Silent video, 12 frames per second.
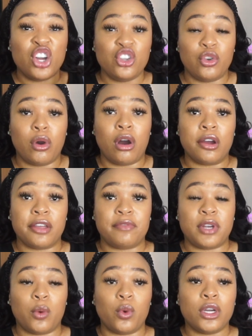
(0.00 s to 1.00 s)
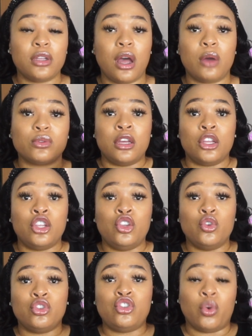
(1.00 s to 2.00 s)
you are given a word count,
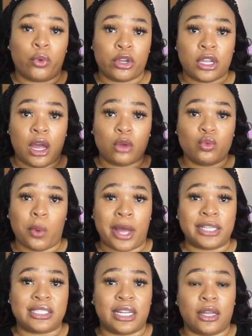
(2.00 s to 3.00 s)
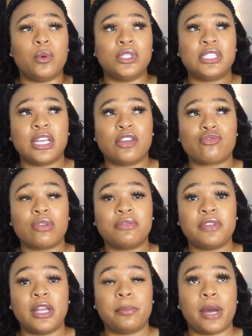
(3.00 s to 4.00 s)
use your word count wisely. I would say
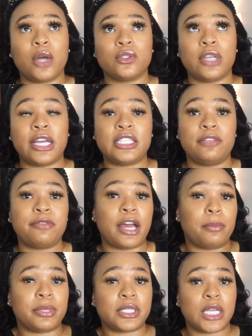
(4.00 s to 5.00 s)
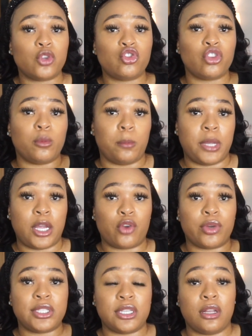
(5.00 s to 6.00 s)
roughly about 85% should be
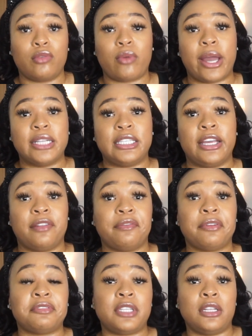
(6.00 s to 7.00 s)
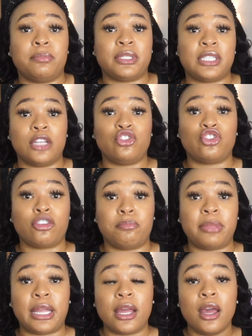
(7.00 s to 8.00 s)
critical writing and 15% should
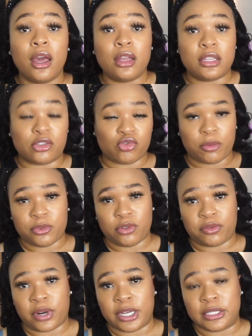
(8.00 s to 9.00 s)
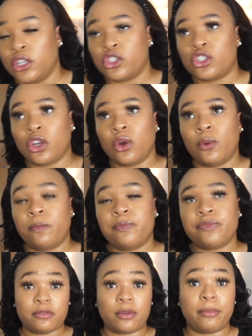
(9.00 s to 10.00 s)
be descriptive writing. So
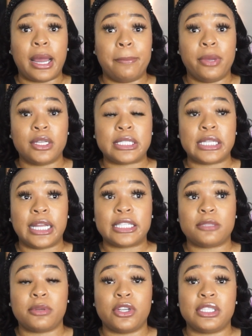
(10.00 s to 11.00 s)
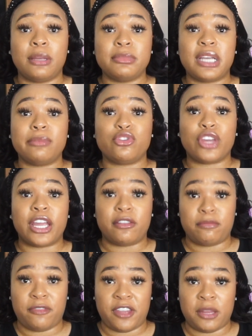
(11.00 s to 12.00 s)
from my personal experience, sometimes you get
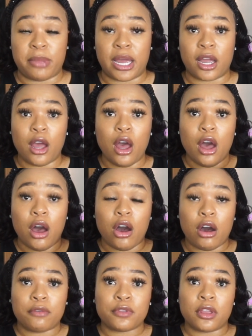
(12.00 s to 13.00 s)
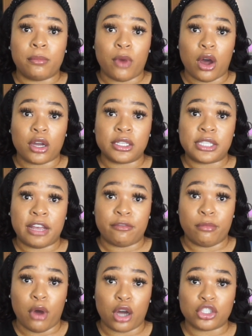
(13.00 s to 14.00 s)
feedback after the markers have
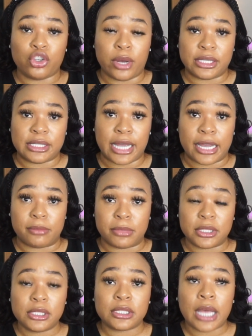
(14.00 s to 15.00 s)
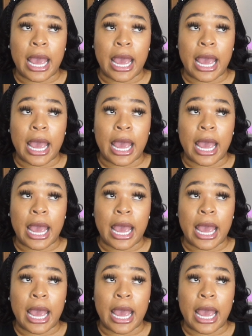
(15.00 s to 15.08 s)
marked your assignments,